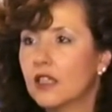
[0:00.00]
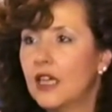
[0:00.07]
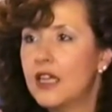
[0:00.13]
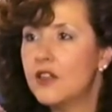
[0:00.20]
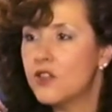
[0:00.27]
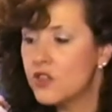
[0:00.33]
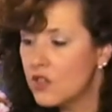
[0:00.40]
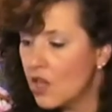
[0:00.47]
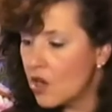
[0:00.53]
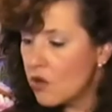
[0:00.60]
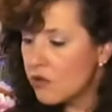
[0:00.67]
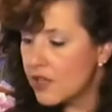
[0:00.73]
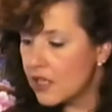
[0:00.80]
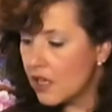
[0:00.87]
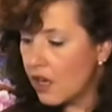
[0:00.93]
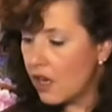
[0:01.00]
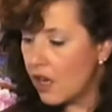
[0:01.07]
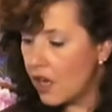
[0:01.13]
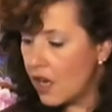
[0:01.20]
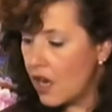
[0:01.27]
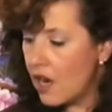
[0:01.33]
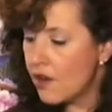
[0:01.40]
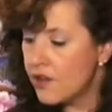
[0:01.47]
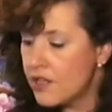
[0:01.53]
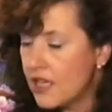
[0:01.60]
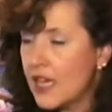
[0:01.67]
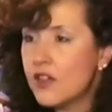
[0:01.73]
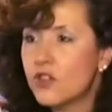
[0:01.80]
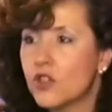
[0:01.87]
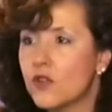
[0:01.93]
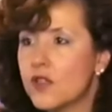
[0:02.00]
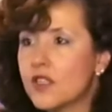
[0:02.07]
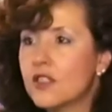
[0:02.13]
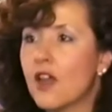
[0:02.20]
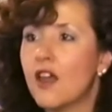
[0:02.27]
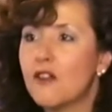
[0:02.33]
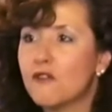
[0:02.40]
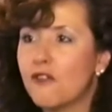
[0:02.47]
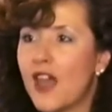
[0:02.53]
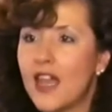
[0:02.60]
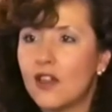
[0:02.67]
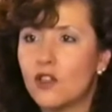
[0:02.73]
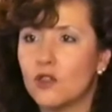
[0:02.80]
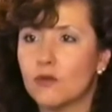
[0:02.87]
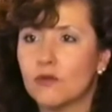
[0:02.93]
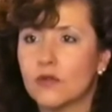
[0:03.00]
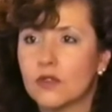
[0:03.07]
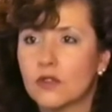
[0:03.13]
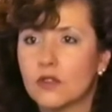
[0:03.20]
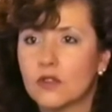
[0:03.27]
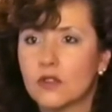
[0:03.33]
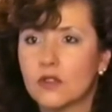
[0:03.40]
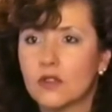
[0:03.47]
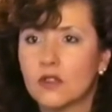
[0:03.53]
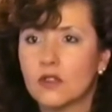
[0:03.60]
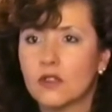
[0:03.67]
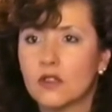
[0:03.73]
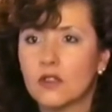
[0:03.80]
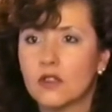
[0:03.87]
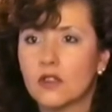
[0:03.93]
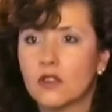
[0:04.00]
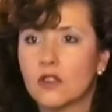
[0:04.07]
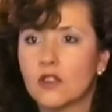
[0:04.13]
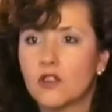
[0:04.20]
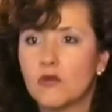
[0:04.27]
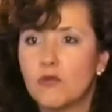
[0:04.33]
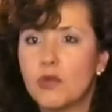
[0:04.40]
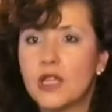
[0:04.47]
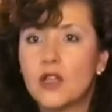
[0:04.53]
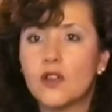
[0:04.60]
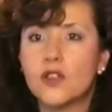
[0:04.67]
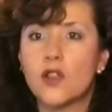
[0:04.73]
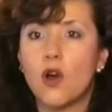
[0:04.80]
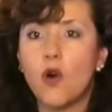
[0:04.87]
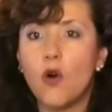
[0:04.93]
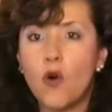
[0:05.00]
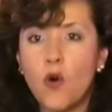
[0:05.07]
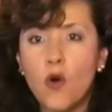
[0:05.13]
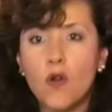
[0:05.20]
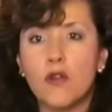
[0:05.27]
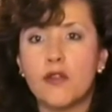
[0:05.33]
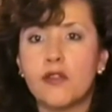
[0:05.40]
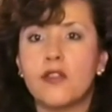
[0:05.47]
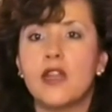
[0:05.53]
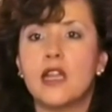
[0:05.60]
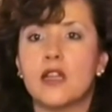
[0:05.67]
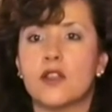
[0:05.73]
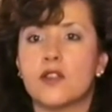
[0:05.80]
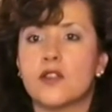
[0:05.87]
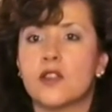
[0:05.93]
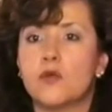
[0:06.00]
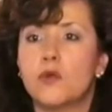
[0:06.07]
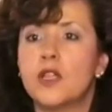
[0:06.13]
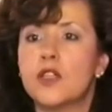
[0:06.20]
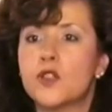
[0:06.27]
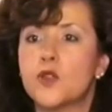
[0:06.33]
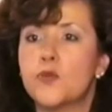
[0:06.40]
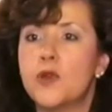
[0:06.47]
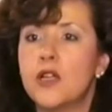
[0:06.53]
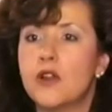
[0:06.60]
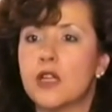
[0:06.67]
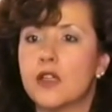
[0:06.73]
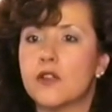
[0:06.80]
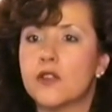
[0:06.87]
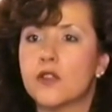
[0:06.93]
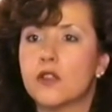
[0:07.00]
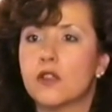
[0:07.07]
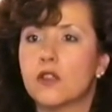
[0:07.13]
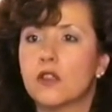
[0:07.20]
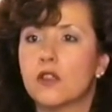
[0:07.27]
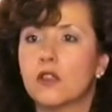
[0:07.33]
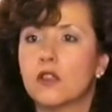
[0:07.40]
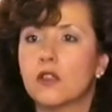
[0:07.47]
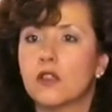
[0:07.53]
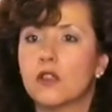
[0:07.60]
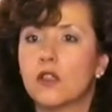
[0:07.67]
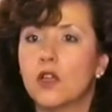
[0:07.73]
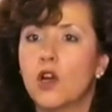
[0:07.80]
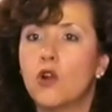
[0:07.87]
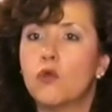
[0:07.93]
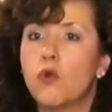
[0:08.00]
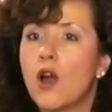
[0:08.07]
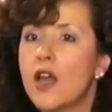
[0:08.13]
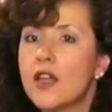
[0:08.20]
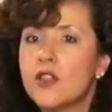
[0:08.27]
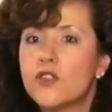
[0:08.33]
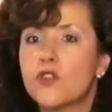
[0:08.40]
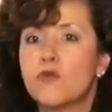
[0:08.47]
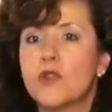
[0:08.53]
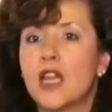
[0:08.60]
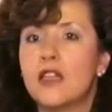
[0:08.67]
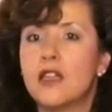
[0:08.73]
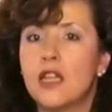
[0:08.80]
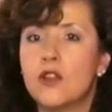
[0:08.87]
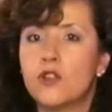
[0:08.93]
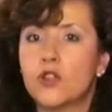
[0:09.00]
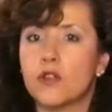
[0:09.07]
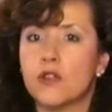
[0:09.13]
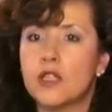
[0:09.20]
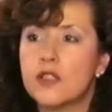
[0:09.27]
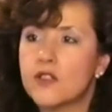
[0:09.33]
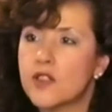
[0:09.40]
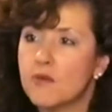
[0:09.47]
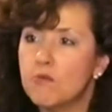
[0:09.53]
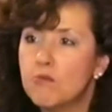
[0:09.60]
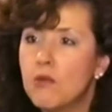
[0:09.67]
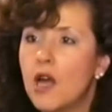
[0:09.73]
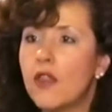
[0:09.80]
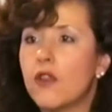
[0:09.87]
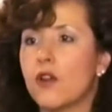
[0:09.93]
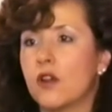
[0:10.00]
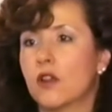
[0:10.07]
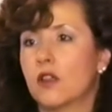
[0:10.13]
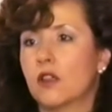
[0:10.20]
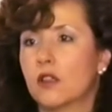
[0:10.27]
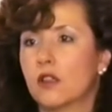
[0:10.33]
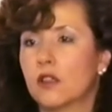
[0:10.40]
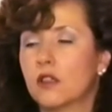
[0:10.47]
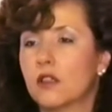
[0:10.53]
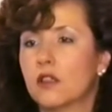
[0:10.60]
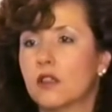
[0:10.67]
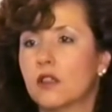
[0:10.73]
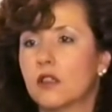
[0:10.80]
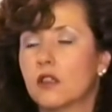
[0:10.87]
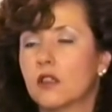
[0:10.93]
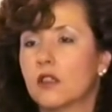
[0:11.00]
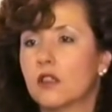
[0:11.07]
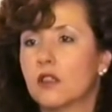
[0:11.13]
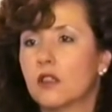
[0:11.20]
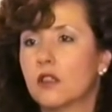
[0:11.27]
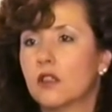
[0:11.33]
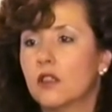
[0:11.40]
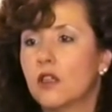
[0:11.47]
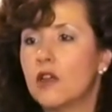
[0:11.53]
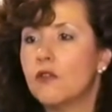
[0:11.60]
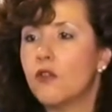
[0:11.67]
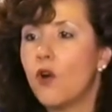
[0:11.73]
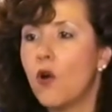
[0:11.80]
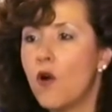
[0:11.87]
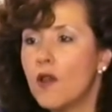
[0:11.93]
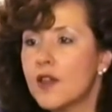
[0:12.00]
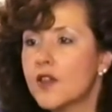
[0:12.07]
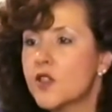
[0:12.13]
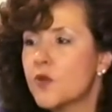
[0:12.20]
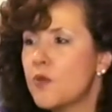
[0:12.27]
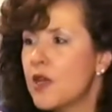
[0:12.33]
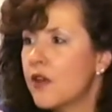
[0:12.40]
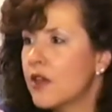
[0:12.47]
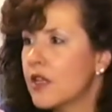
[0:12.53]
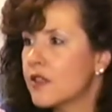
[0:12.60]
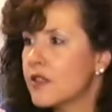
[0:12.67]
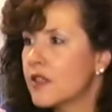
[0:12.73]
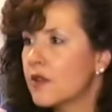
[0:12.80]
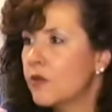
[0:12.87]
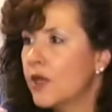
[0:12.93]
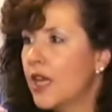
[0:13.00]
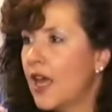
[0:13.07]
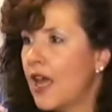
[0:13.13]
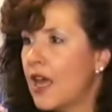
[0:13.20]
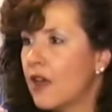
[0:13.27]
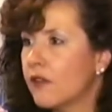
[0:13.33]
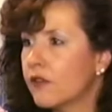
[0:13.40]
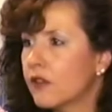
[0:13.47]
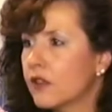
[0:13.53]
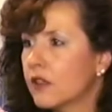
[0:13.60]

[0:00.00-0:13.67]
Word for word: and know that our nature is not a vacuum, because all things that we experience arise from that nature. It is the mother of all experience that we have.